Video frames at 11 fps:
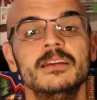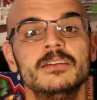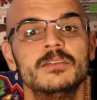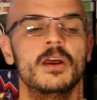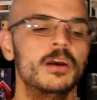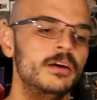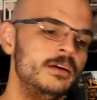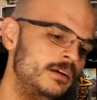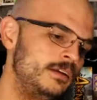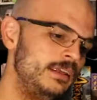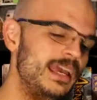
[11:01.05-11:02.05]
So,
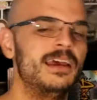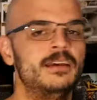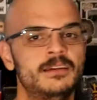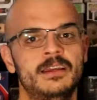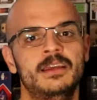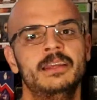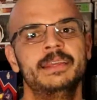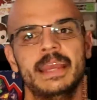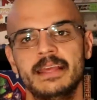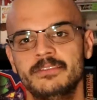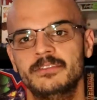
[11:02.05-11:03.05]
yeah,
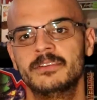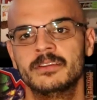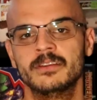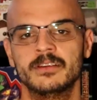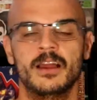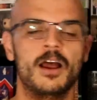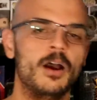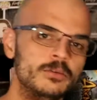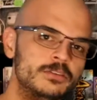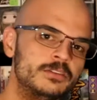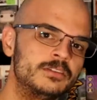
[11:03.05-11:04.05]
guests,
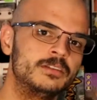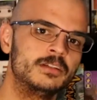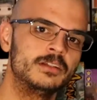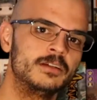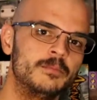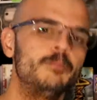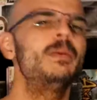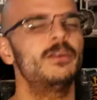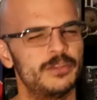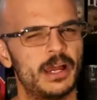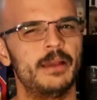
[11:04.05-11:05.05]
hosts, be
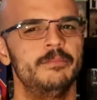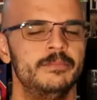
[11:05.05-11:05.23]
on time.